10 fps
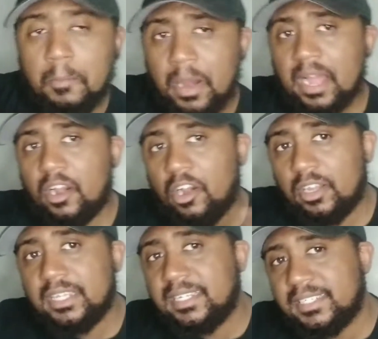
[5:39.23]
But
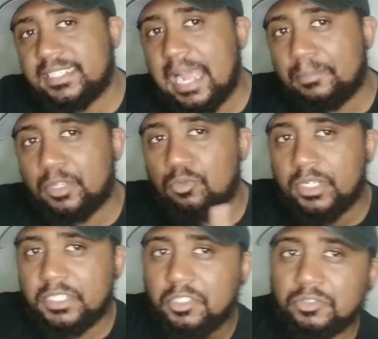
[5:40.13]
early in the chapter,
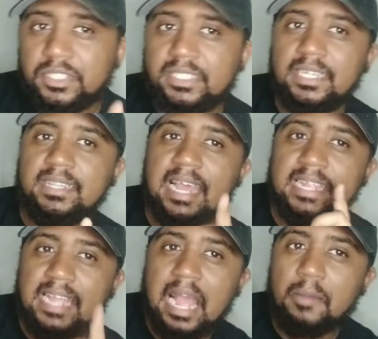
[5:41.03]
we do see
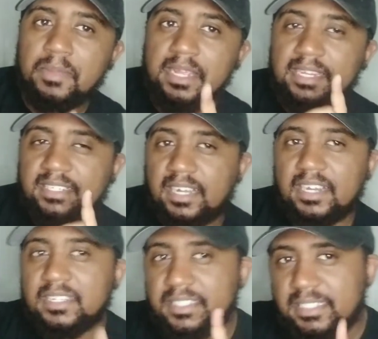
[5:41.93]
that Yami
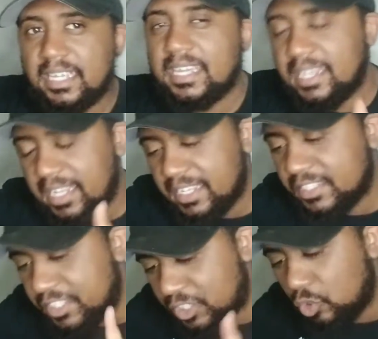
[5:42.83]
does get
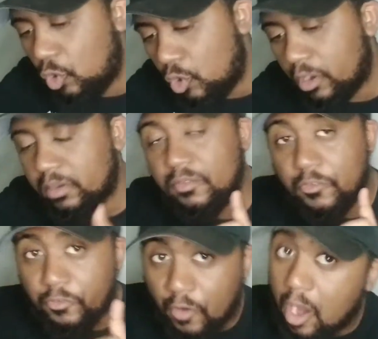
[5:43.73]
his sword
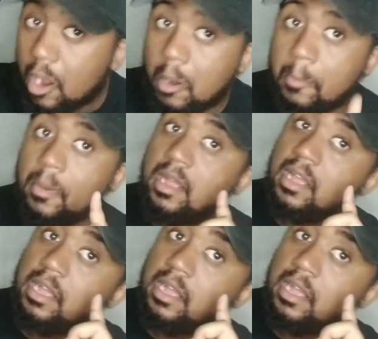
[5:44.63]
from